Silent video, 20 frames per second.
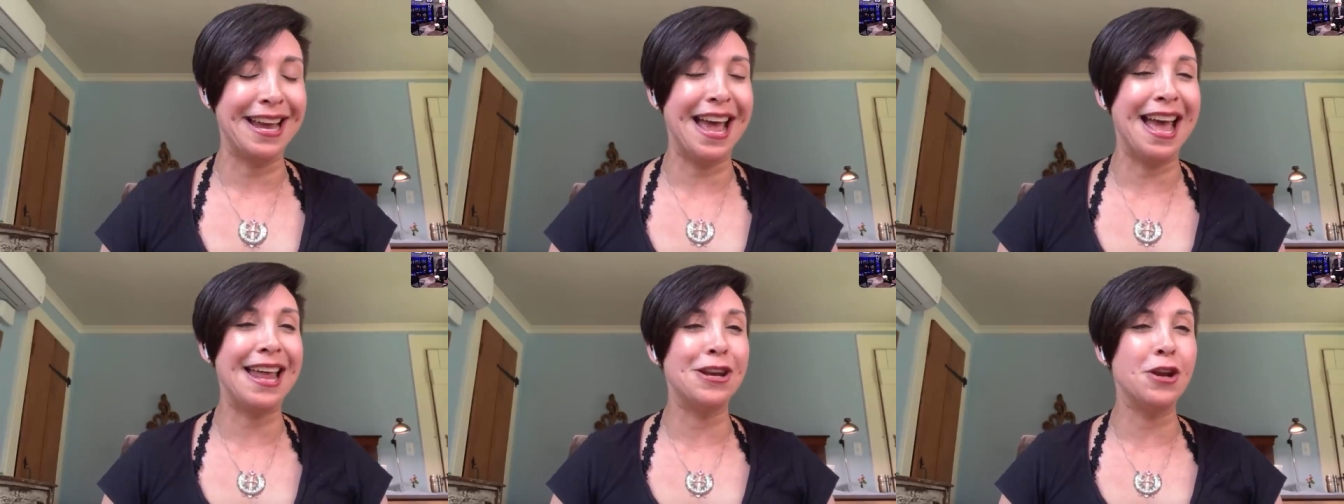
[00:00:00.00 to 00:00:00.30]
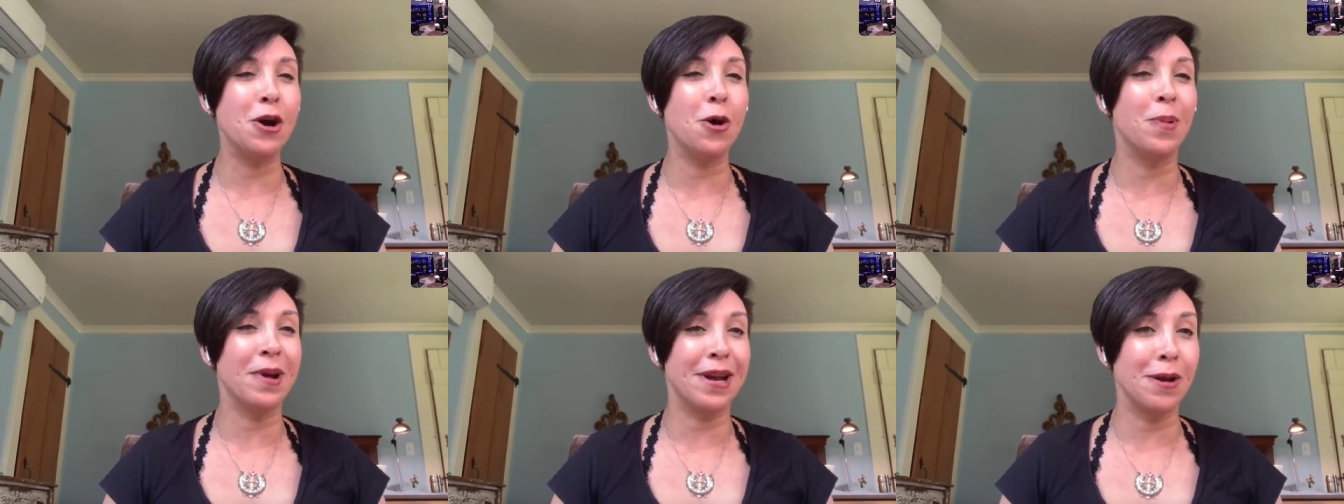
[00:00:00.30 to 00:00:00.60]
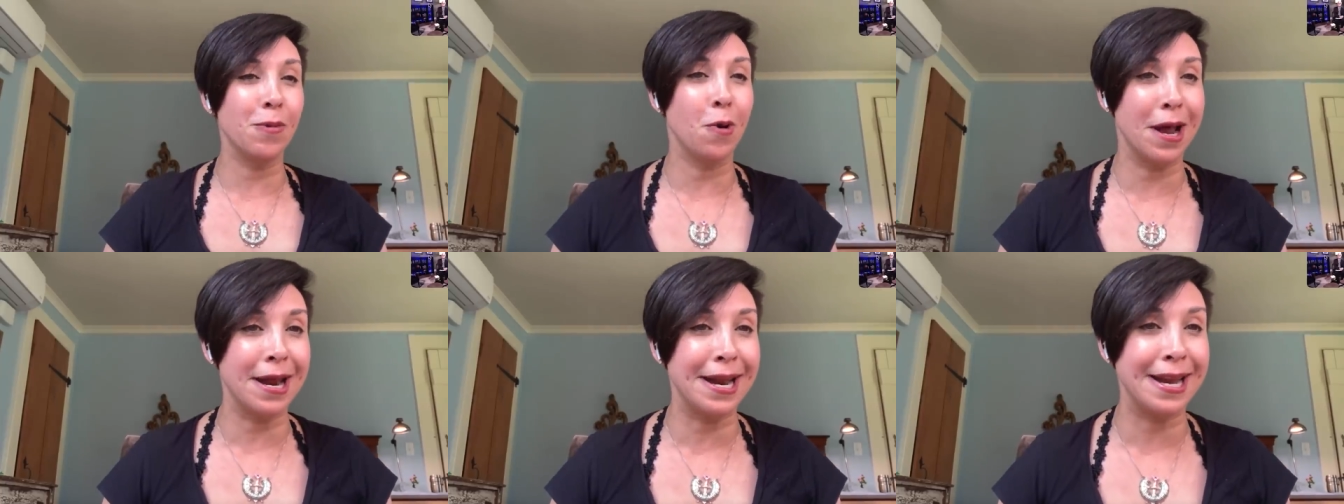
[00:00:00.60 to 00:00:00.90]
and
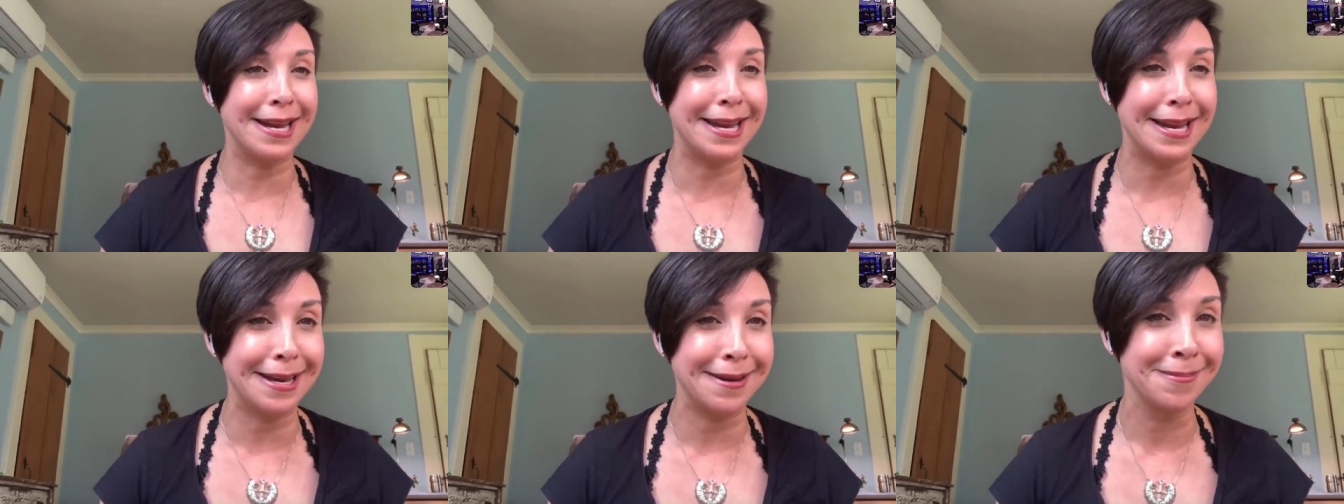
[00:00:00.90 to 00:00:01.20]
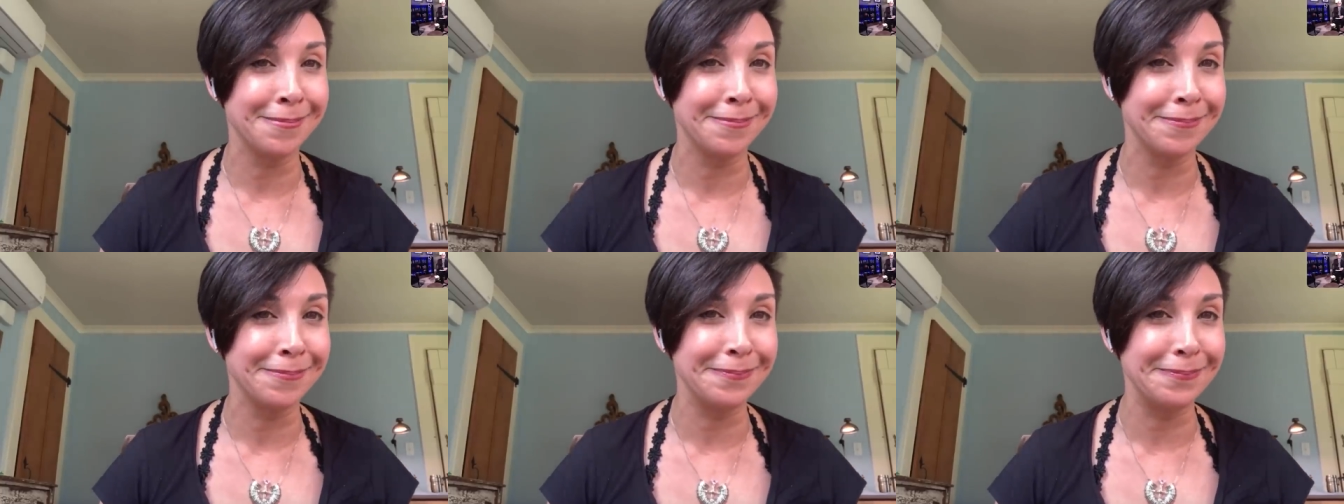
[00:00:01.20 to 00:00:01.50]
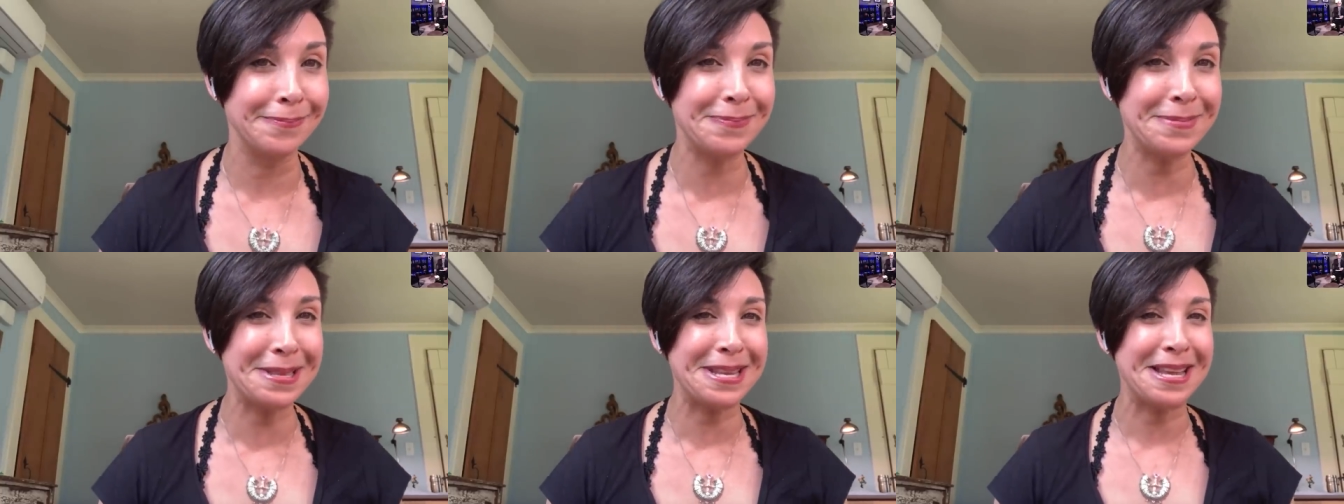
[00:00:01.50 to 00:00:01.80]
nobody wanted in.
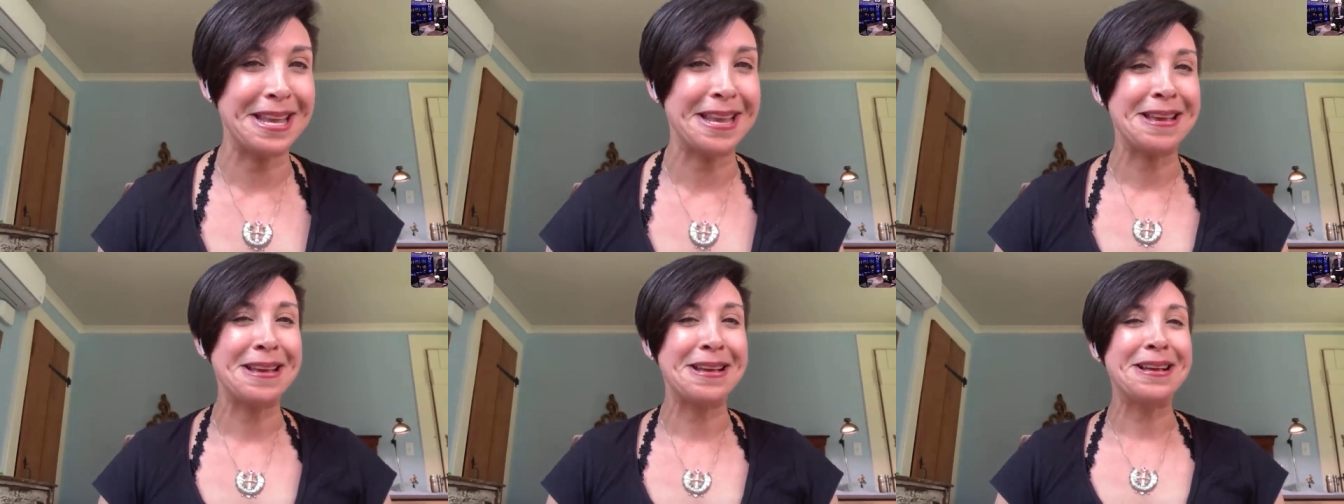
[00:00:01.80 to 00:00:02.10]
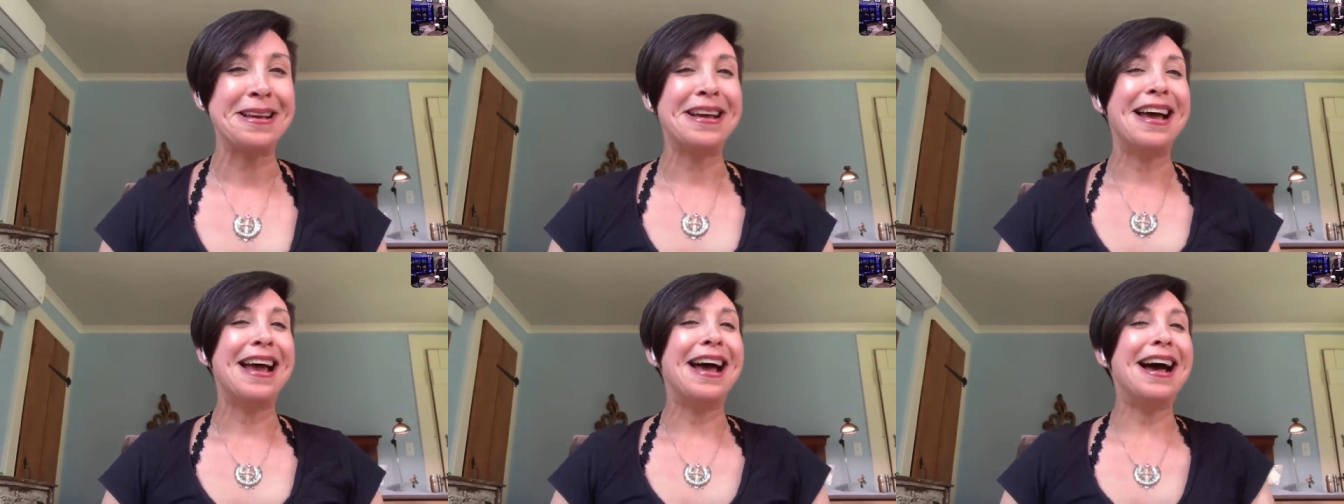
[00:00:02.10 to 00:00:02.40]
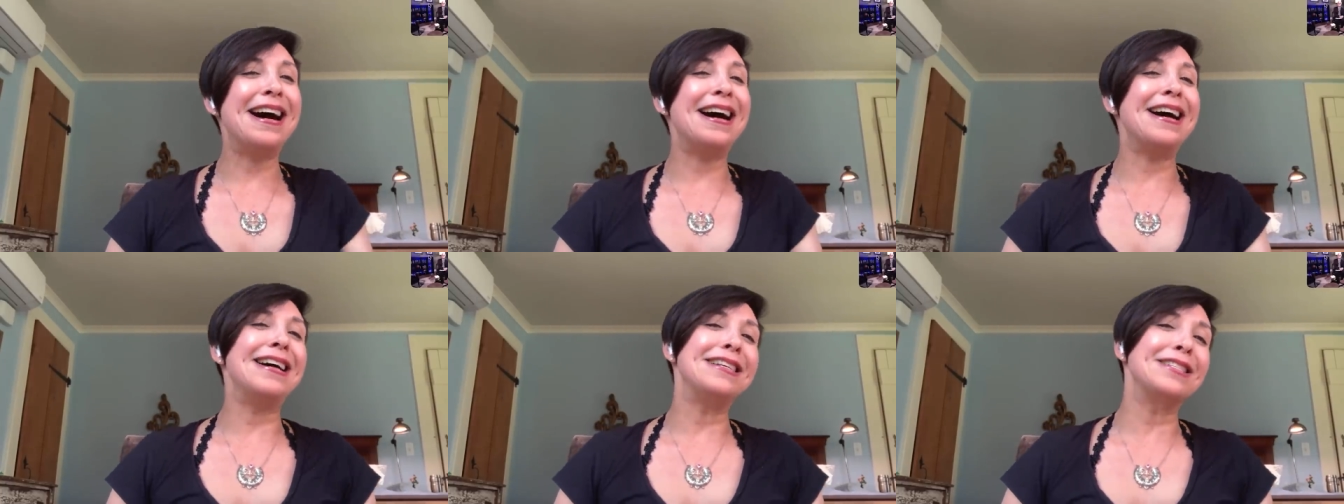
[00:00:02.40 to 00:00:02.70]

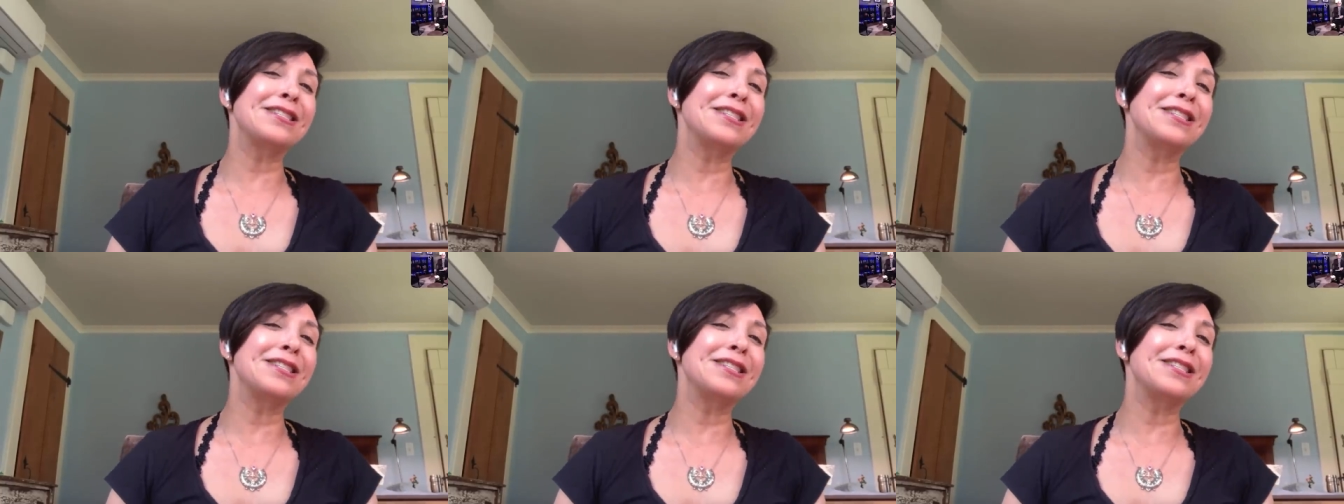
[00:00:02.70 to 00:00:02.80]
Uh,